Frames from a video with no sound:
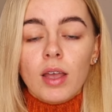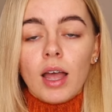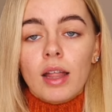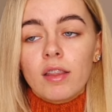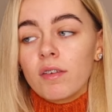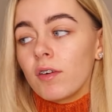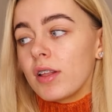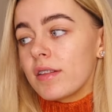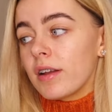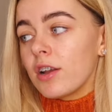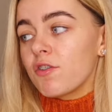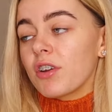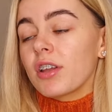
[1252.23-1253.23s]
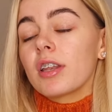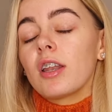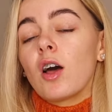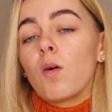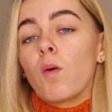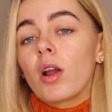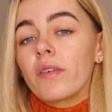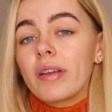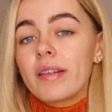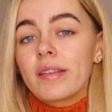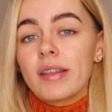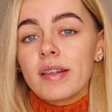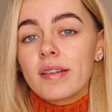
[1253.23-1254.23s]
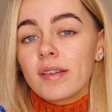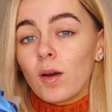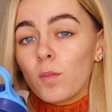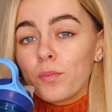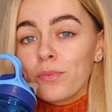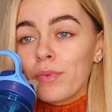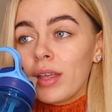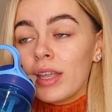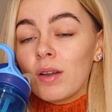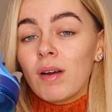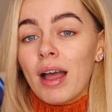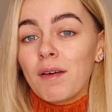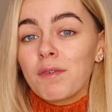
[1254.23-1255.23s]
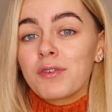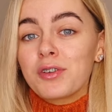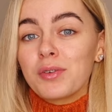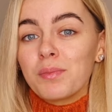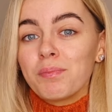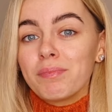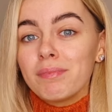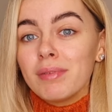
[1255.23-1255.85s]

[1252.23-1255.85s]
and I've only started drinking a lot of water recently, so you don't have to